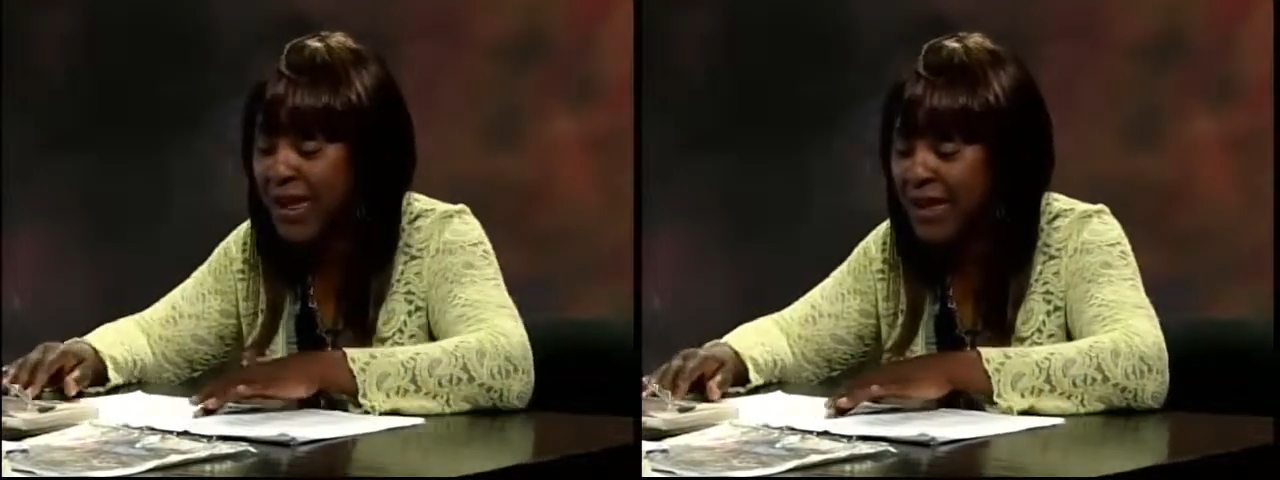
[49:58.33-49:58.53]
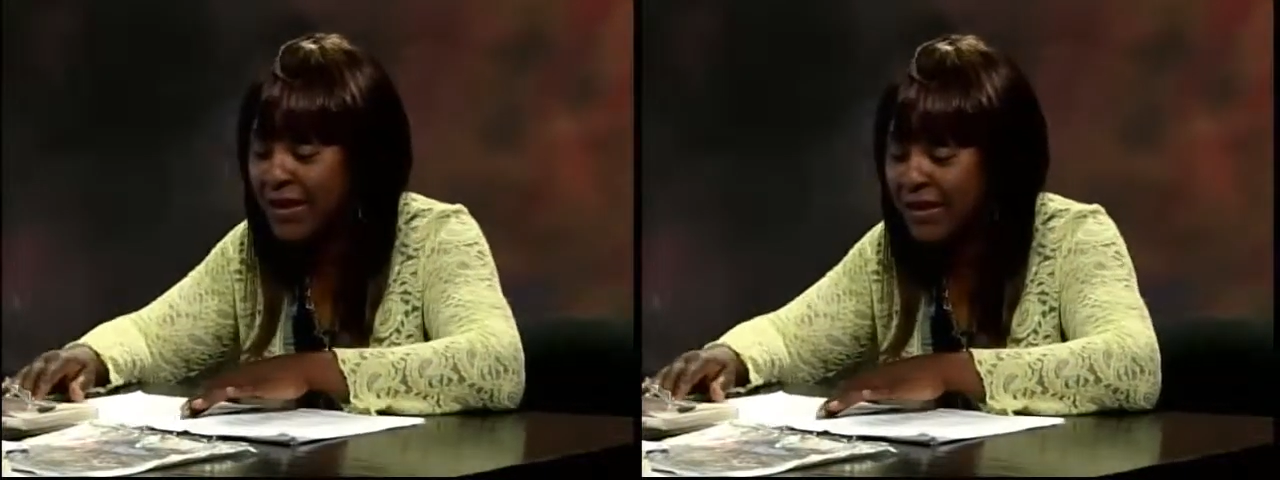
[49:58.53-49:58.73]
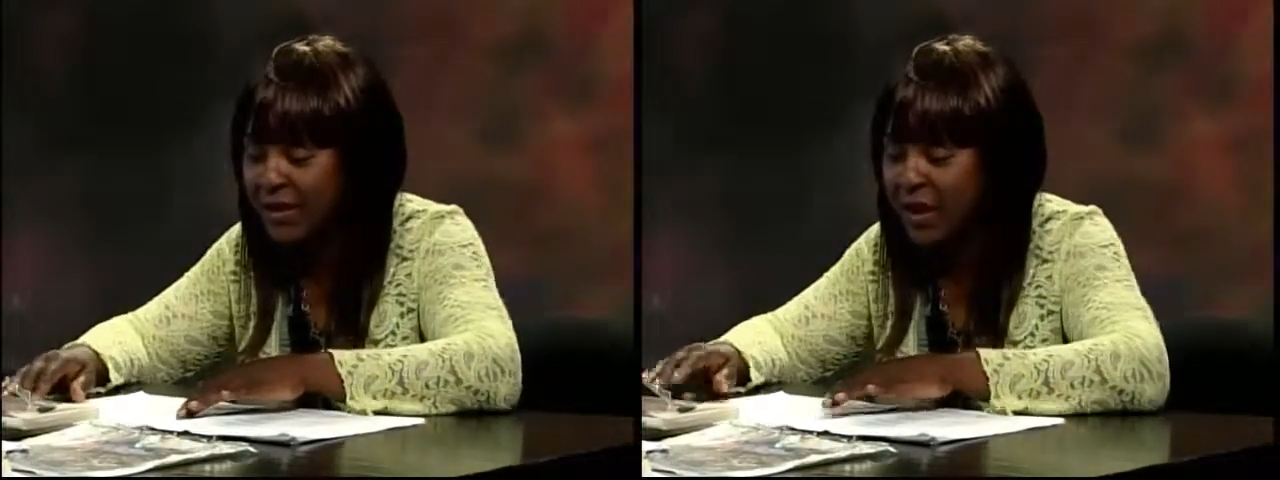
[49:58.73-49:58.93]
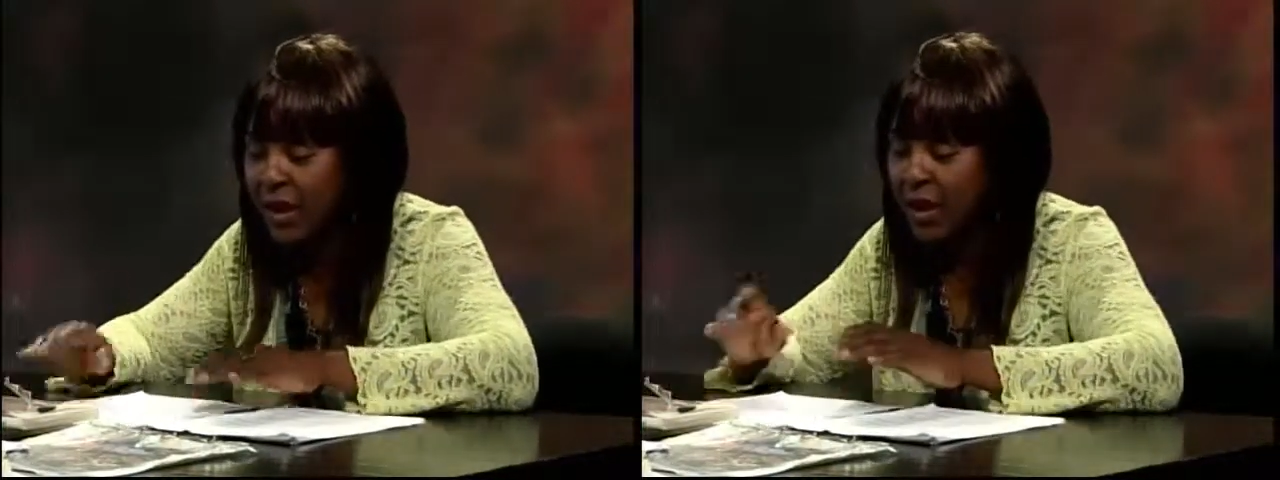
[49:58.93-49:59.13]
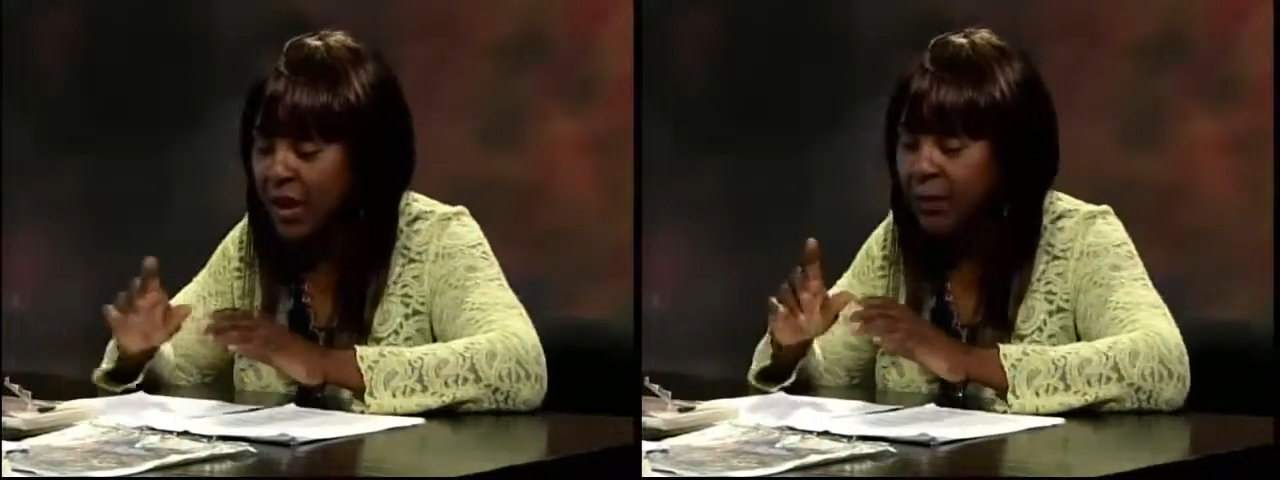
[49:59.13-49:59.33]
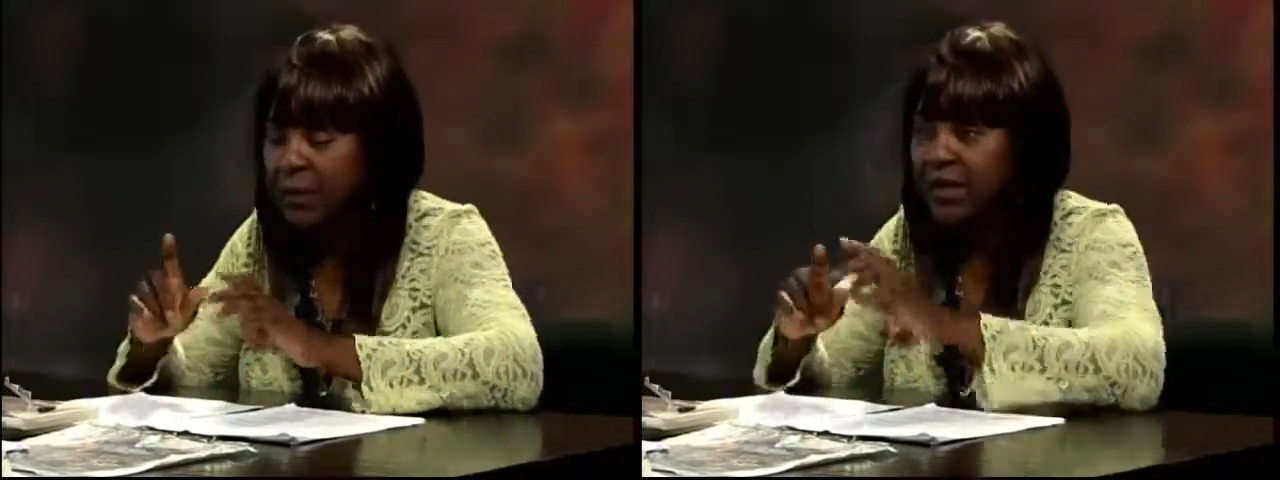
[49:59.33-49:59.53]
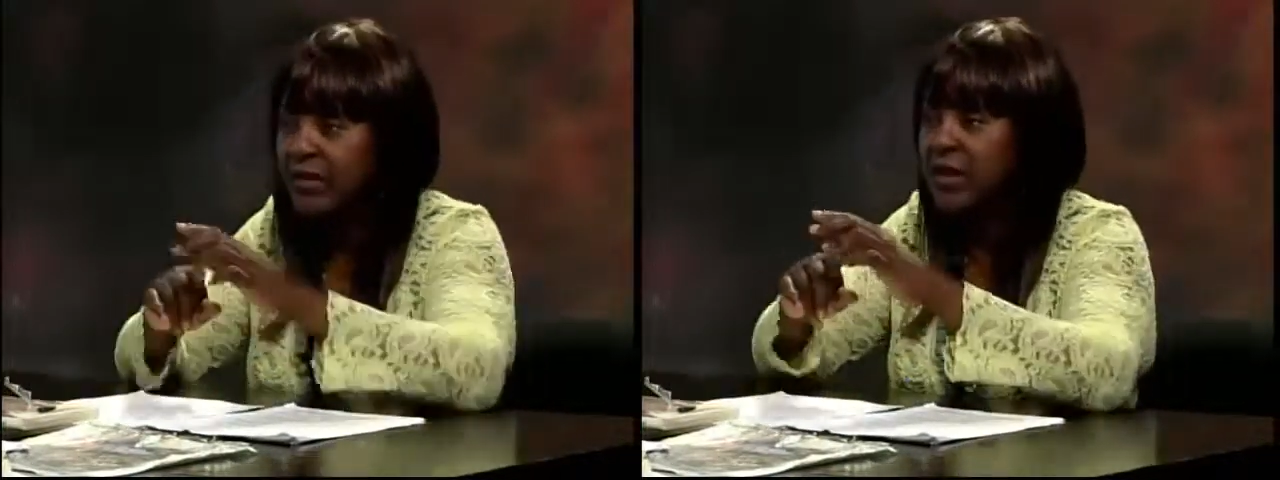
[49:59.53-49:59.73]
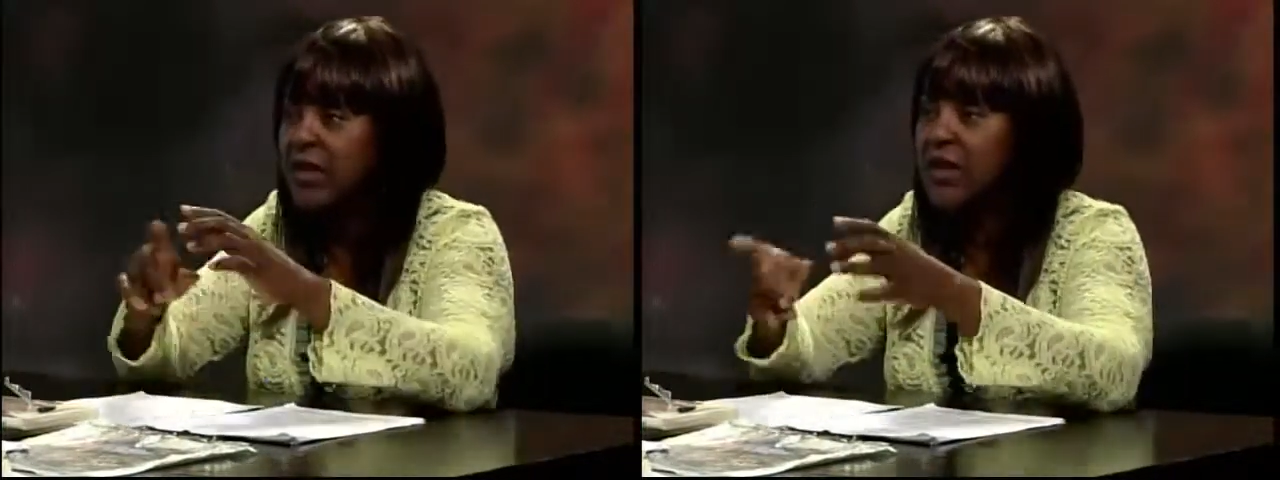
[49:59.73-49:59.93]
addict,
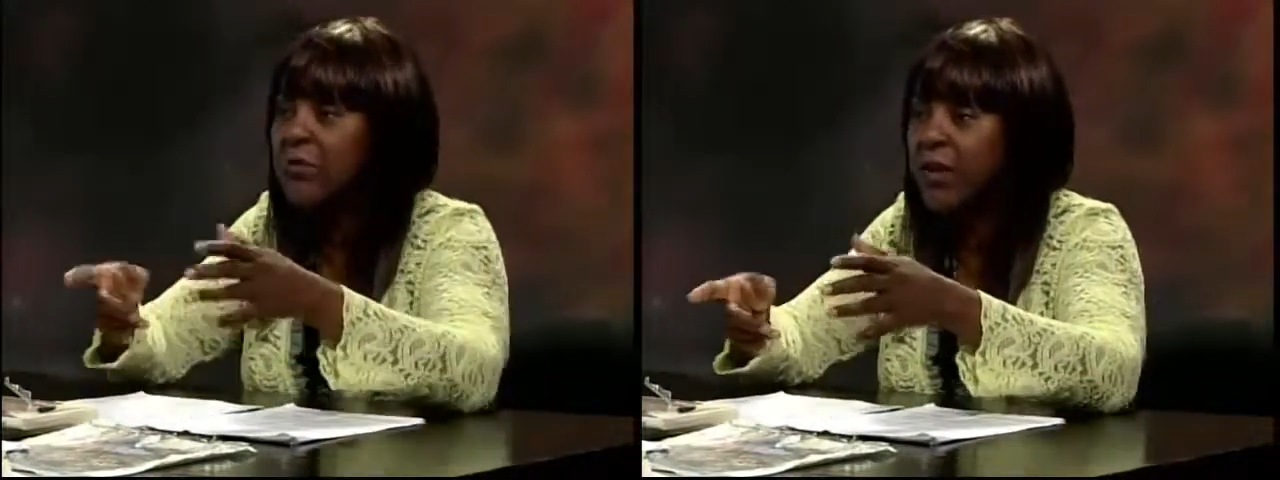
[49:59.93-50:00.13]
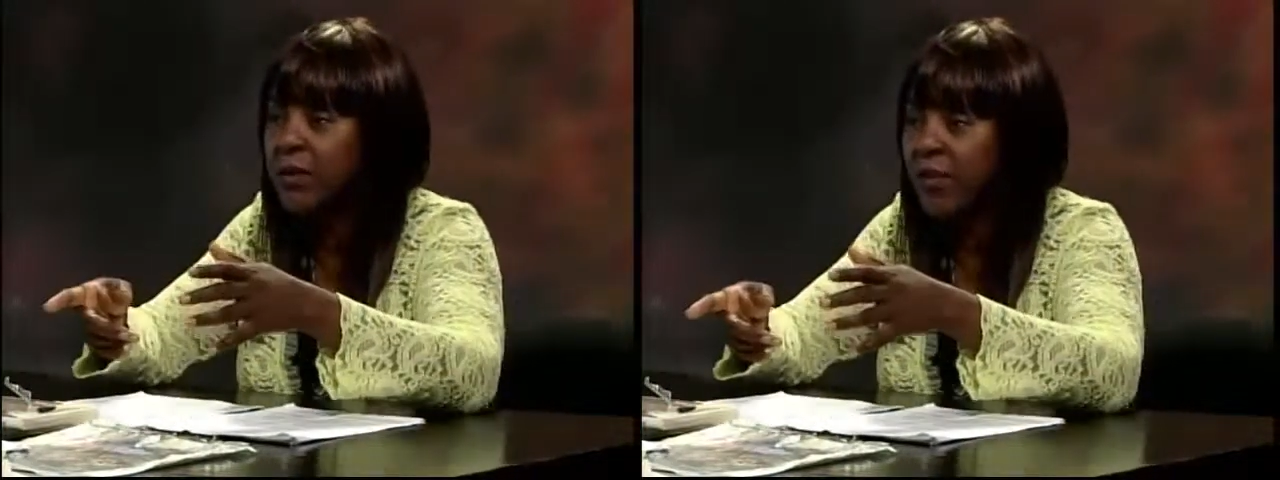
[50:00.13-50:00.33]
because it did break